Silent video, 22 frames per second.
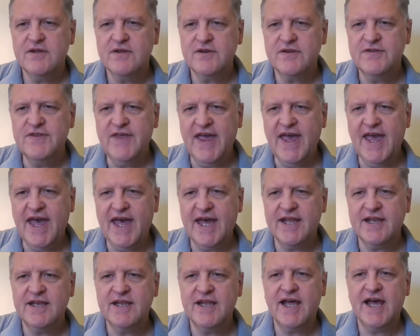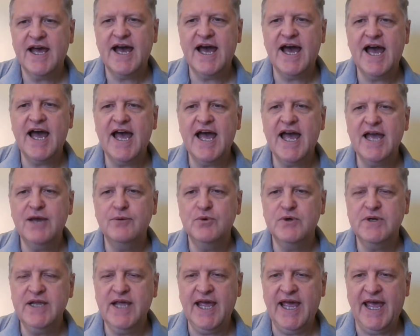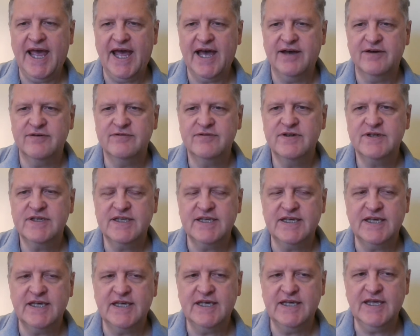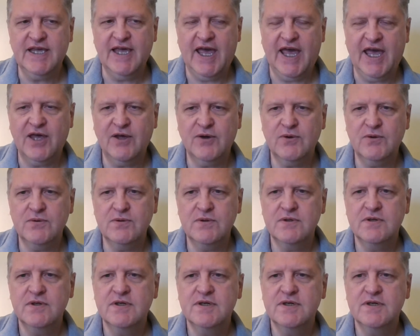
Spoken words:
That I would have, que eu